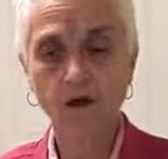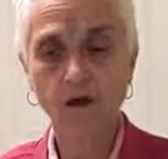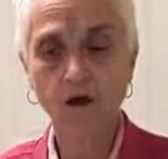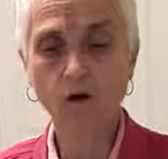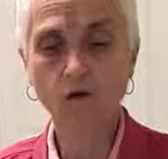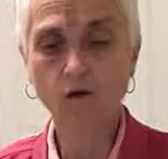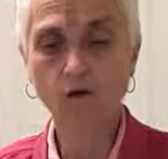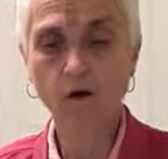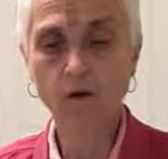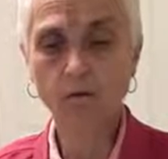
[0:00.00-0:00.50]

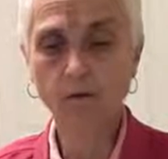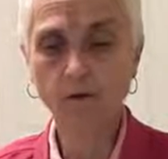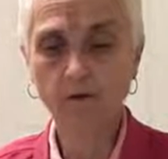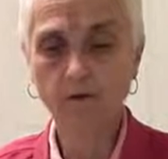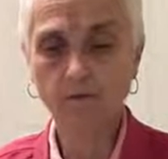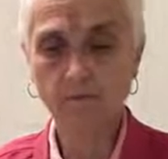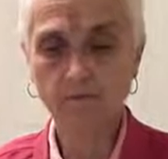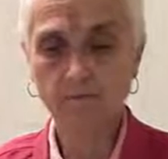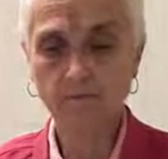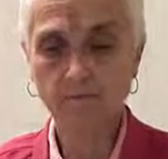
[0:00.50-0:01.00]
O Ramba,
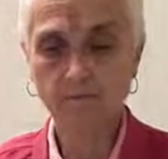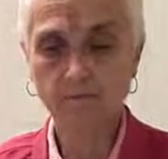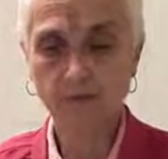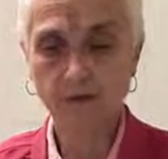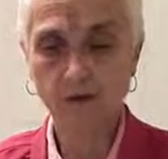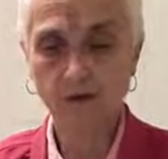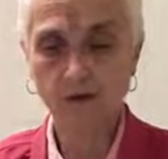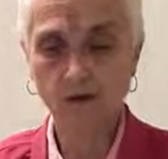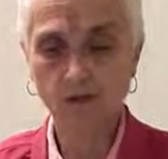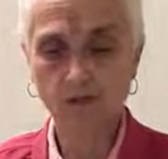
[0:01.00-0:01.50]

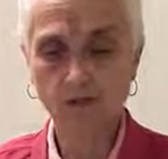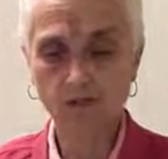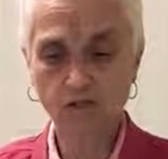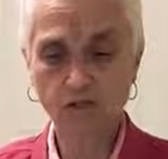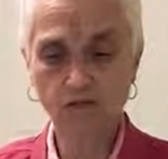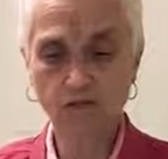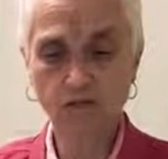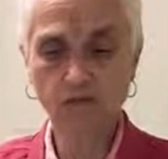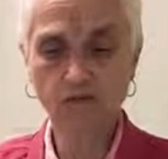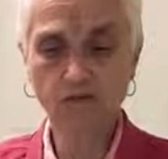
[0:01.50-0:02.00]
for
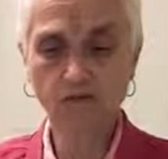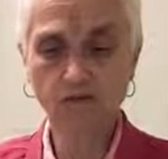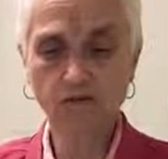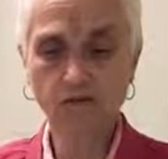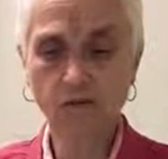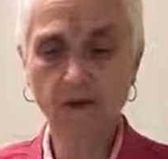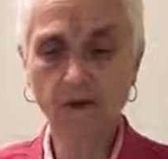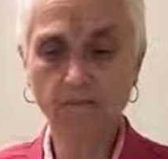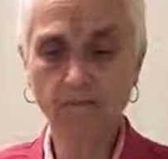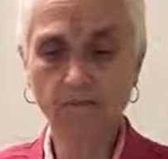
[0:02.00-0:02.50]
seeking to
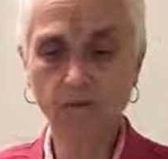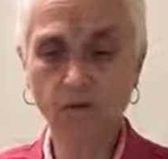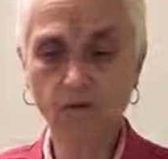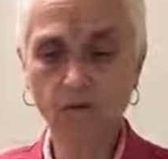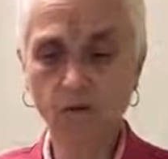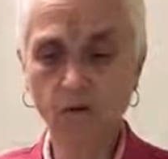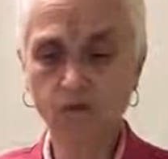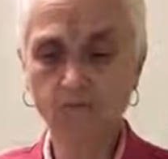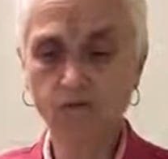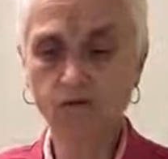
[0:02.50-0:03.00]
tempt me
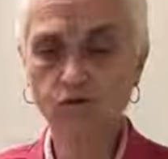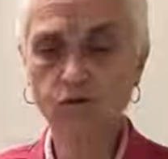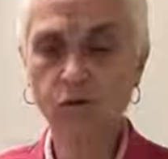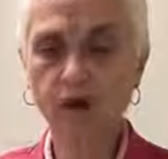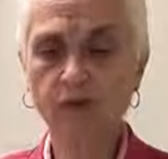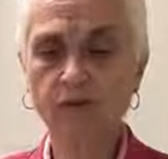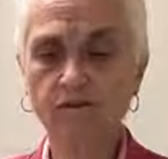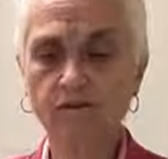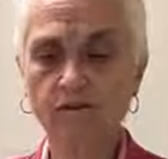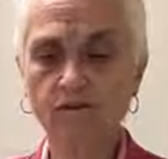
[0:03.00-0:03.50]
who am
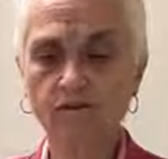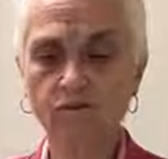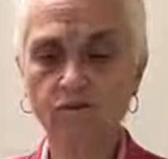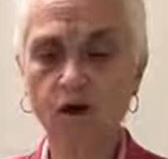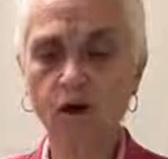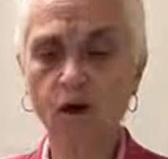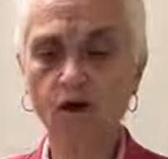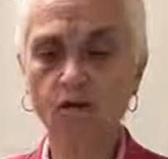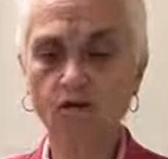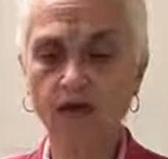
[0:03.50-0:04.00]
striving to
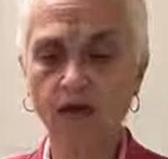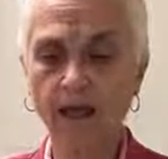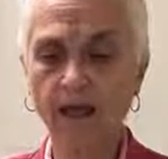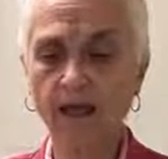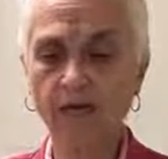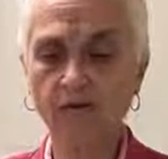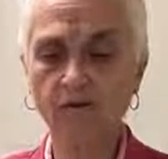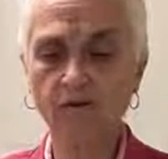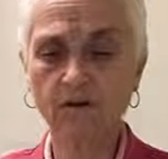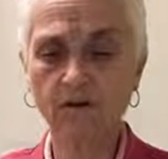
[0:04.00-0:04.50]
conquer
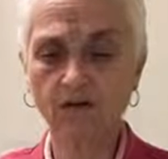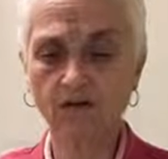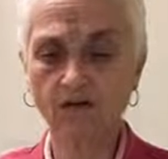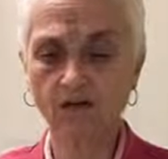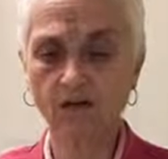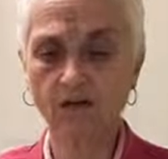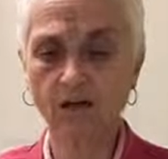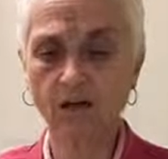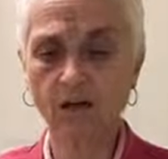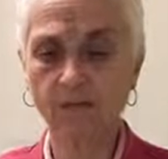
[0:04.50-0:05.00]
anger and
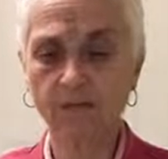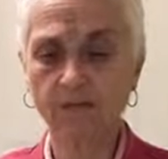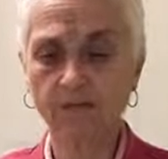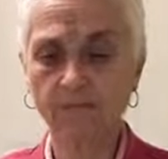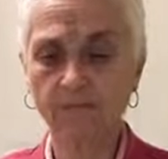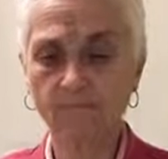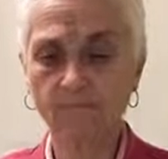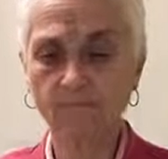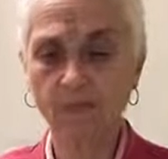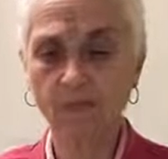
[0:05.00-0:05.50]

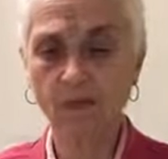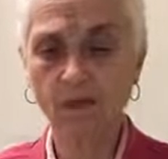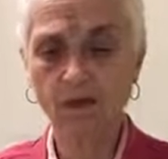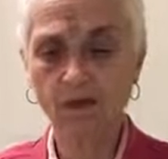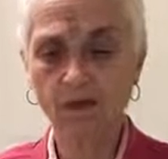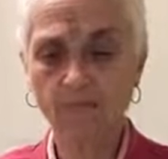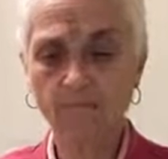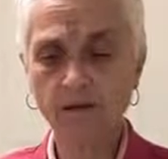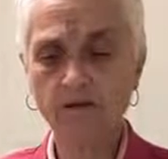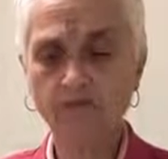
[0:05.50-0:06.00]
desire,
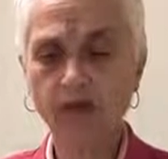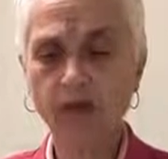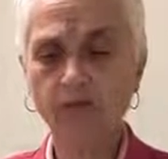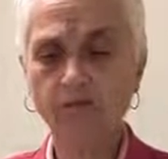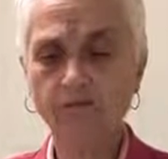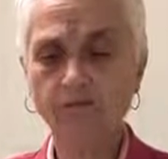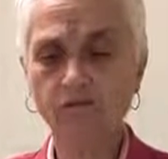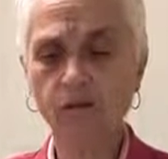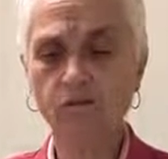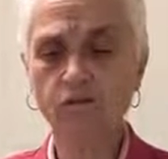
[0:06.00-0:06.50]
be thou
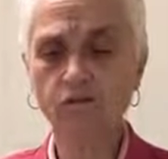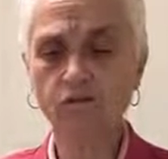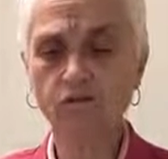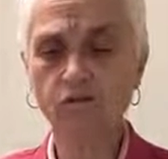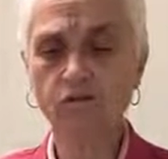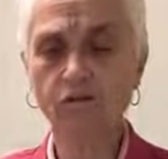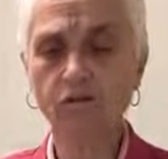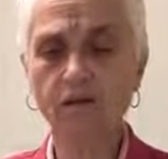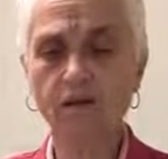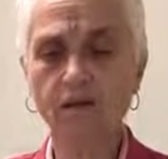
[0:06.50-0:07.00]
frozen
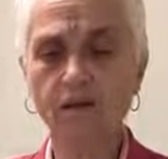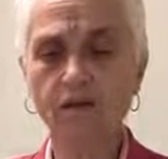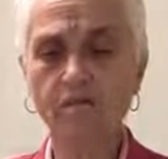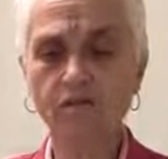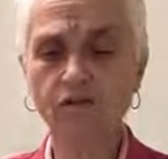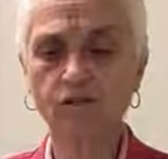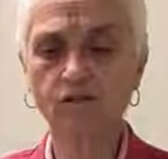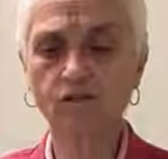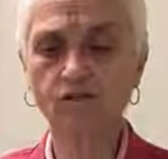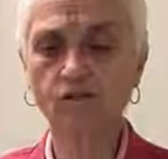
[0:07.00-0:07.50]
to an
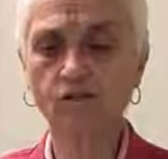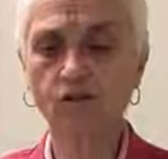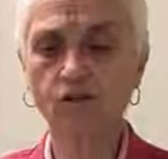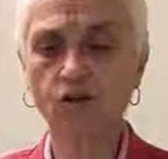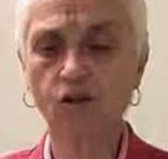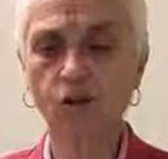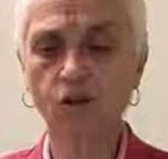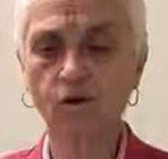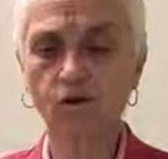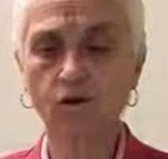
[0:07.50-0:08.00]
image of
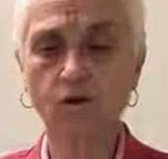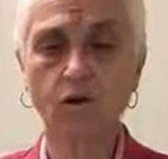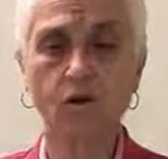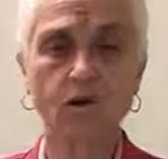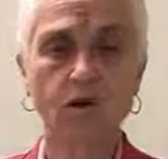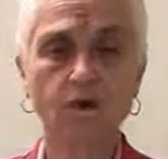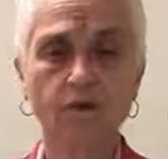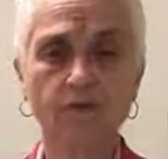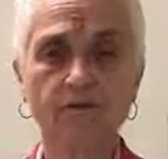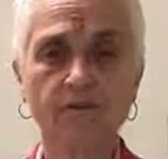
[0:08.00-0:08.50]
stone
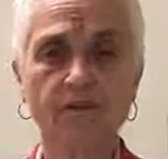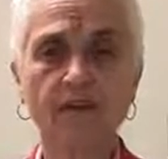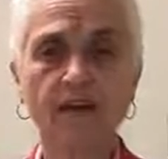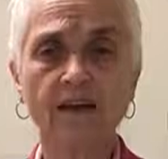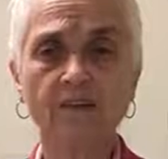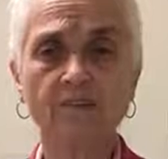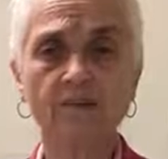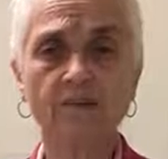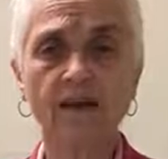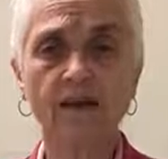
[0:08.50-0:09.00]
for
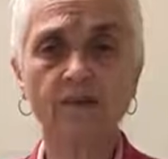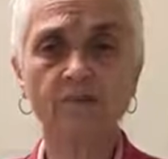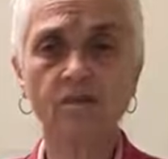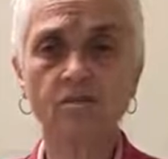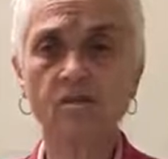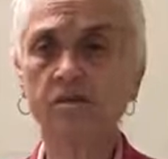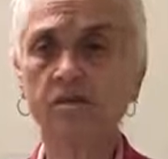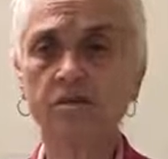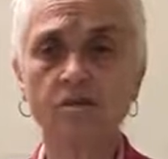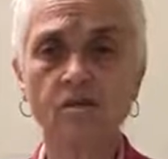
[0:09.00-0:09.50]

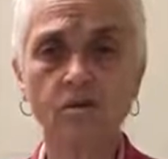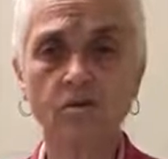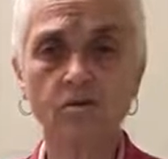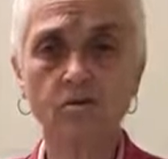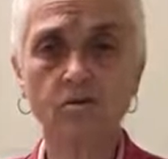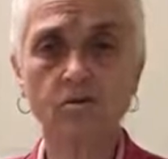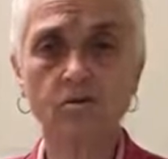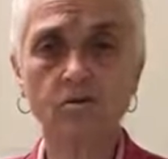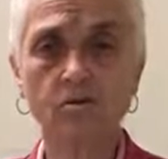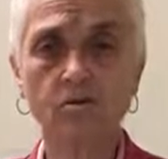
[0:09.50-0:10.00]
10,000
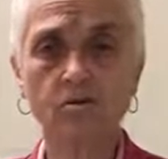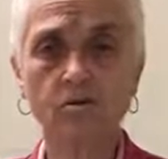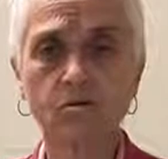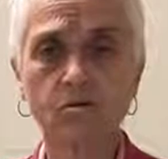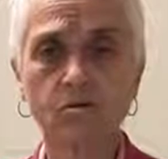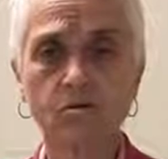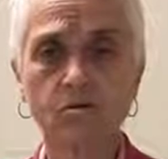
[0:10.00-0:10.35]
years.